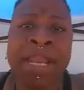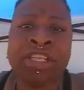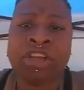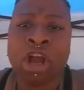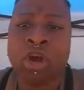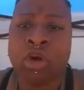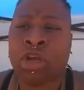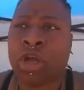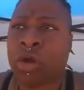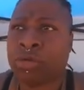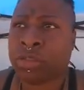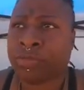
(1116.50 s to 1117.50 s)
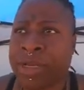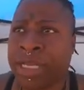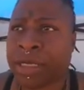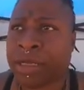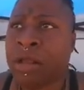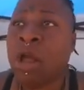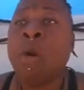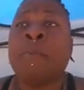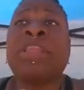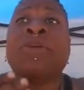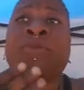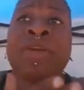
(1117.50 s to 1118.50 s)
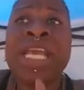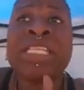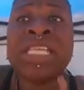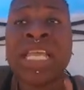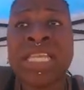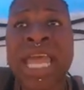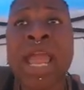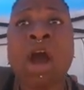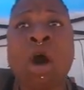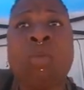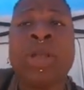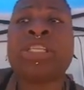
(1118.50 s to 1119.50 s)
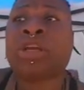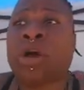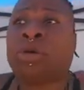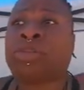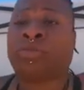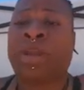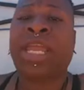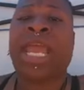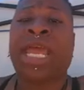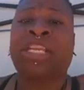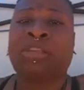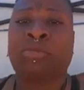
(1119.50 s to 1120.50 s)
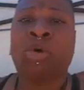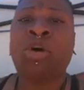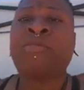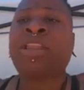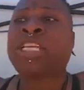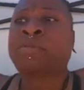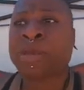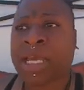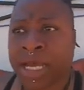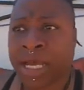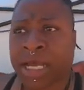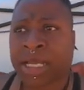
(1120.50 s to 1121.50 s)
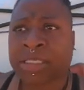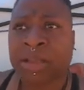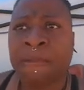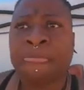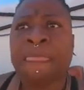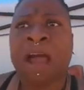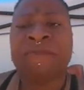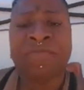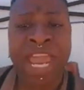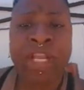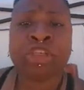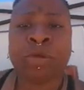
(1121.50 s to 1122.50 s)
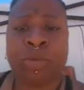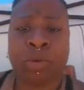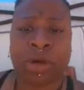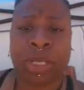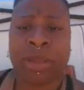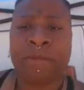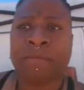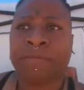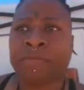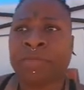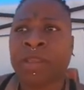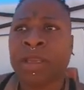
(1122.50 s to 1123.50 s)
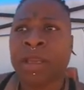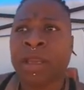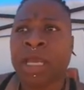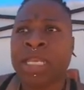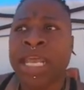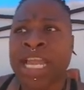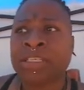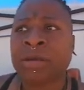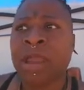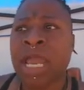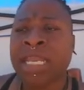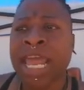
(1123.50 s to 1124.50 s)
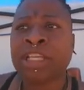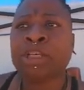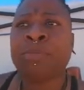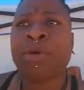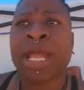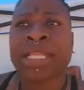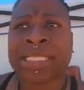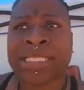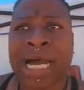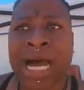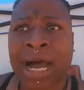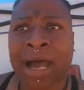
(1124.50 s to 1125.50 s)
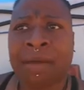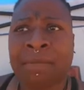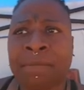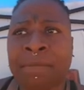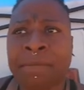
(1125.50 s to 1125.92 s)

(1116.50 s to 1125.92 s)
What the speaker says: started going to Costa Rica. But the reason that they all went to Costa Rica and this movement is because of Nature Boy. Nature Boy at the time